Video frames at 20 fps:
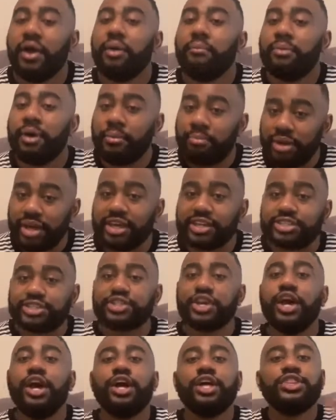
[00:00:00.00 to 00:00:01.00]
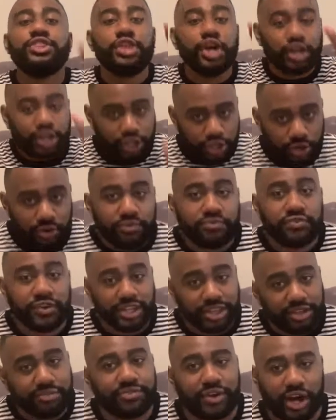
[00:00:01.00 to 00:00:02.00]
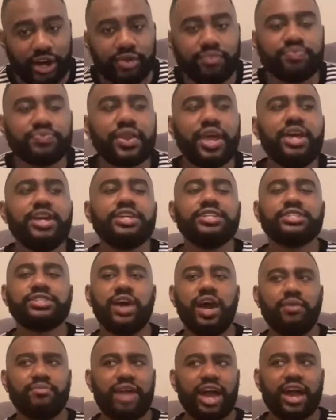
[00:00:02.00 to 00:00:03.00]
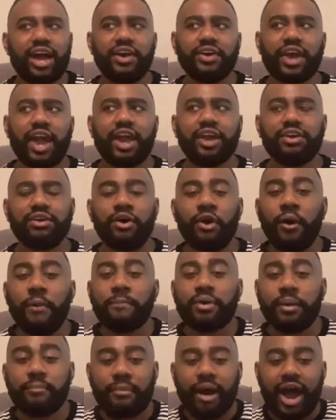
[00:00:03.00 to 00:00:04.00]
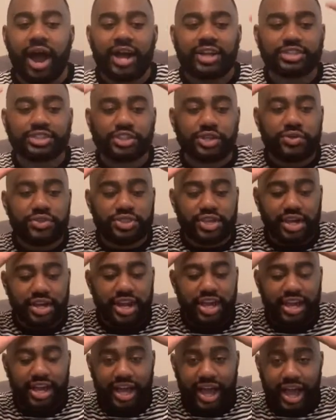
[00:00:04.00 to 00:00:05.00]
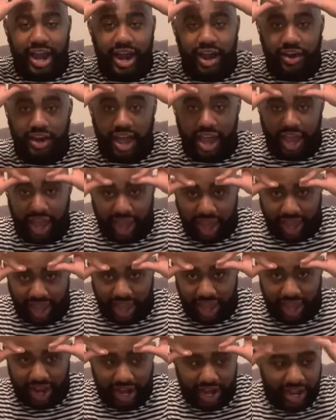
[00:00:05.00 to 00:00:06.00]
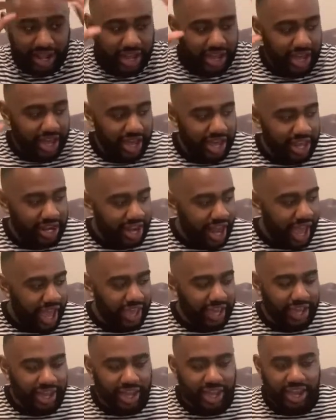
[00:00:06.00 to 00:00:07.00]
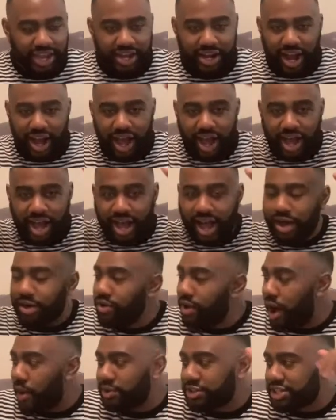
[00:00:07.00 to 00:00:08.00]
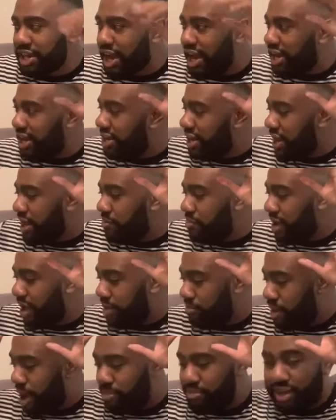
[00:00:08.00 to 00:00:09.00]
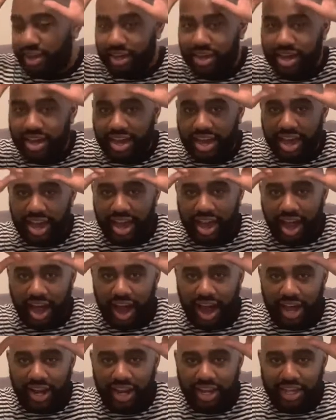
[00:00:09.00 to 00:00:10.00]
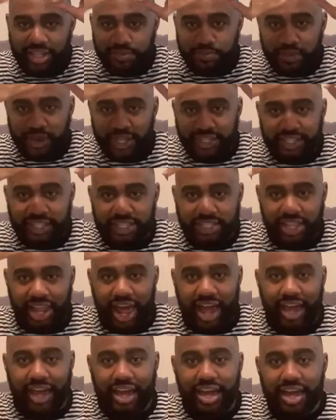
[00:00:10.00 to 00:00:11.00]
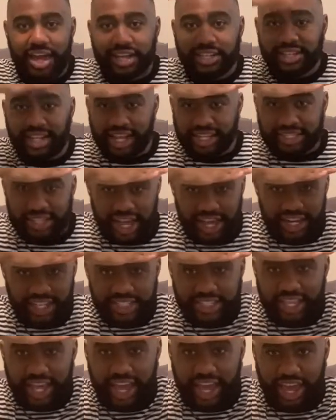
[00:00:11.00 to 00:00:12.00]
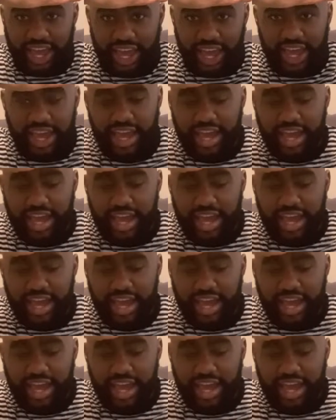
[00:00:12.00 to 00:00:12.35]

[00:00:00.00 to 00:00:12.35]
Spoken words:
But bitch, the cute 54. So I'm like, okay, cool. But mind you, the nigga got on a hat. And like, I wish I had a damn hat by me. And all of his pictures, like, let's say this the hat.